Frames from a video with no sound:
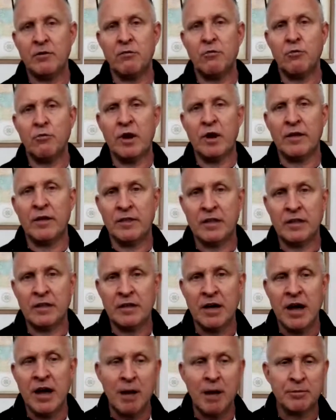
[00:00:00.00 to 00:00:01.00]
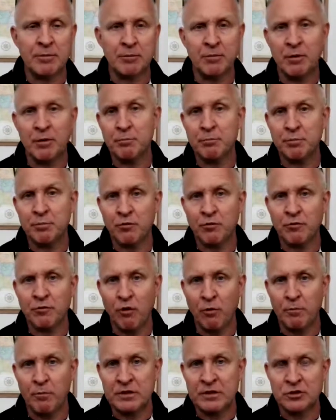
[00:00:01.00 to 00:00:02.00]
why the optimum
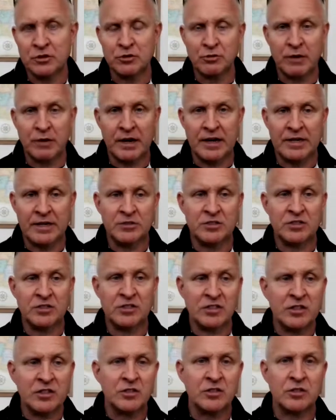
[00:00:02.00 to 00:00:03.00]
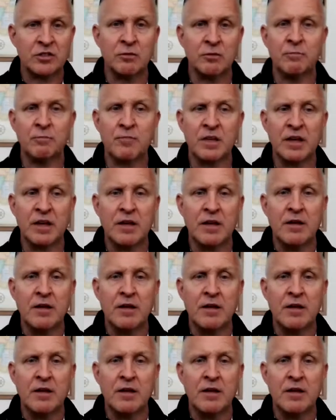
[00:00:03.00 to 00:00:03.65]
performance training system